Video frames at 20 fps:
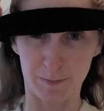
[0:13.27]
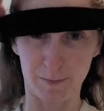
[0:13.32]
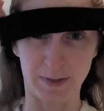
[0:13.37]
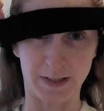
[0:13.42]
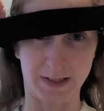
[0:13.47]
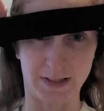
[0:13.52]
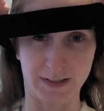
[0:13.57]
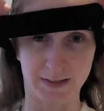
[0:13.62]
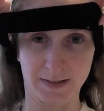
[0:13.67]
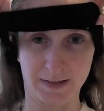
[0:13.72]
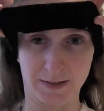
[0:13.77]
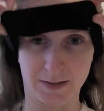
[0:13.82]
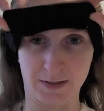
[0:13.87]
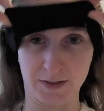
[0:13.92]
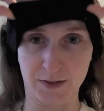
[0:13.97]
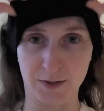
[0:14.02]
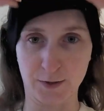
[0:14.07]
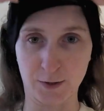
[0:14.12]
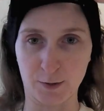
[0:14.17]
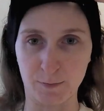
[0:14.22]
a piece to
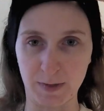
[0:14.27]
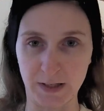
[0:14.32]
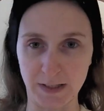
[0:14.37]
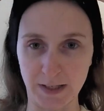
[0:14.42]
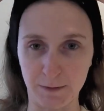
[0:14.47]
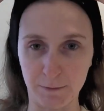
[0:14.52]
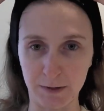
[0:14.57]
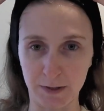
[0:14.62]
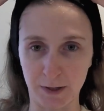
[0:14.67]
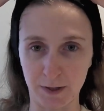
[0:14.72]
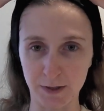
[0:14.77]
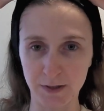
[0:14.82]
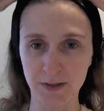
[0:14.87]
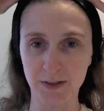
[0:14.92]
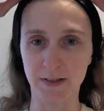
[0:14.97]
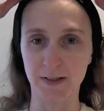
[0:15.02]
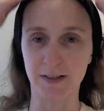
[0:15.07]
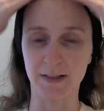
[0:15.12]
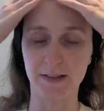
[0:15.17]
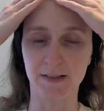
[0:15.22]
start my day with art
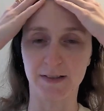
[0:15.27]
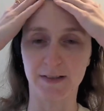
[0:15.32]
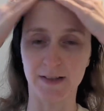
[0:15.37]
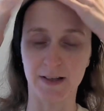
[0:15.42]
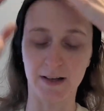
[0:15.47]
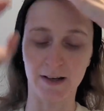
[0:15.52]
that is